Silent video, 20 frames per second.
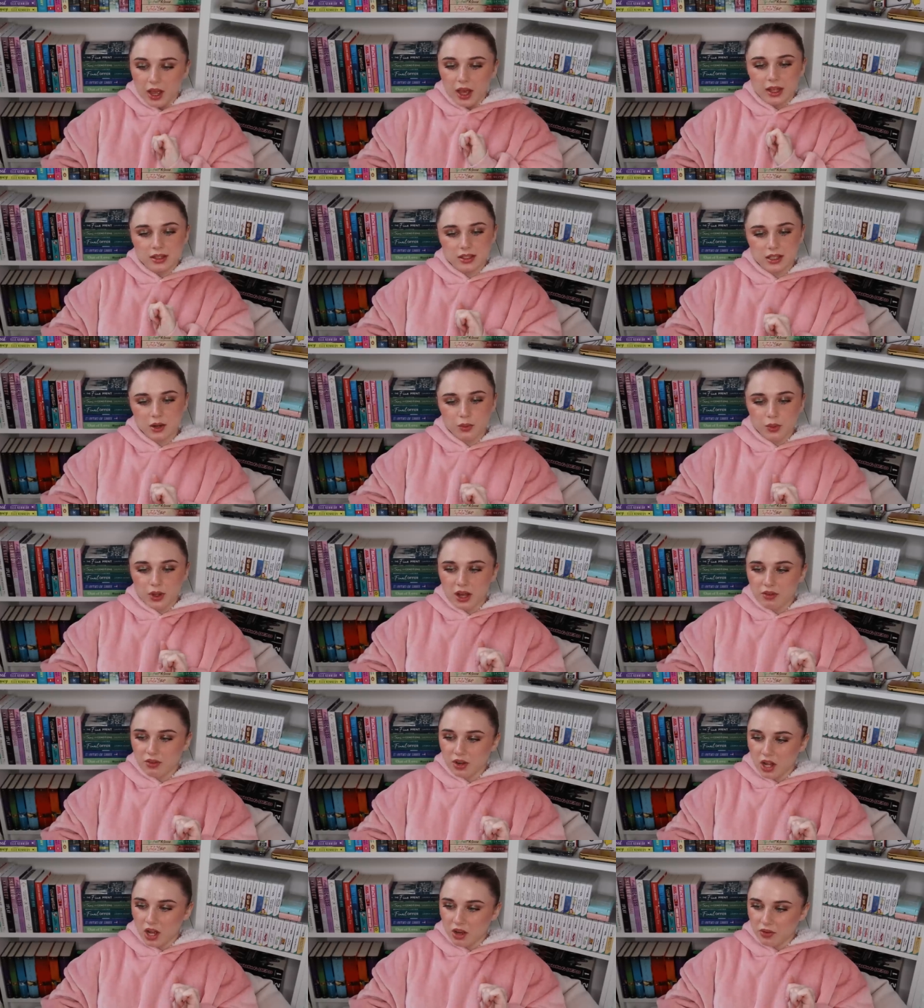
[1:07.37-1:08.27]
And today we'll
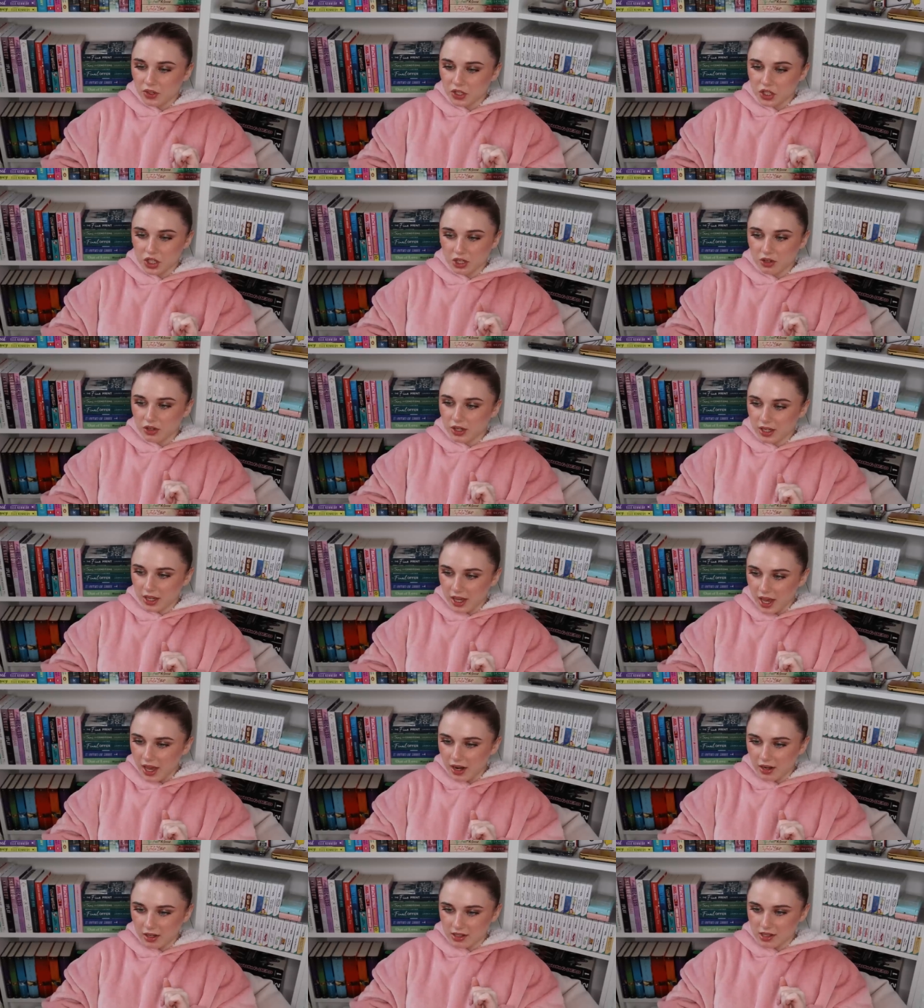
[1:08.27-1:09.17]
have a laugh and chuckle
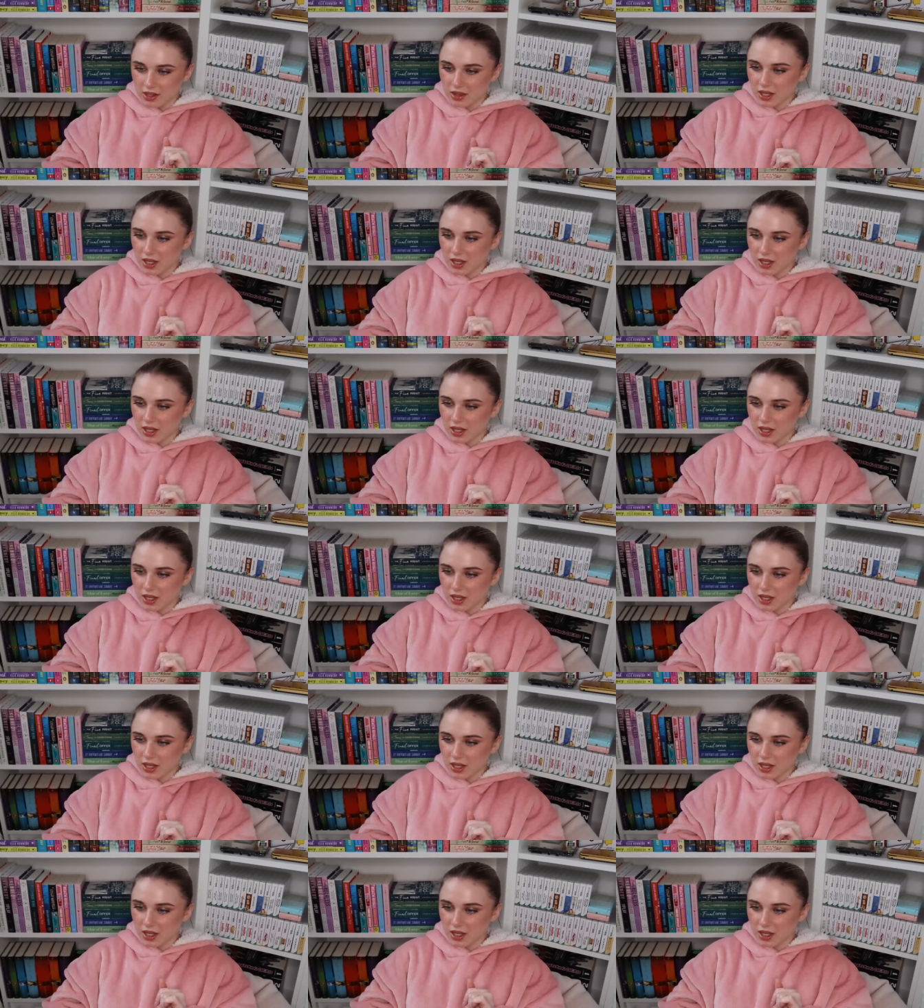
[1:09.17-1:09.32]
again because I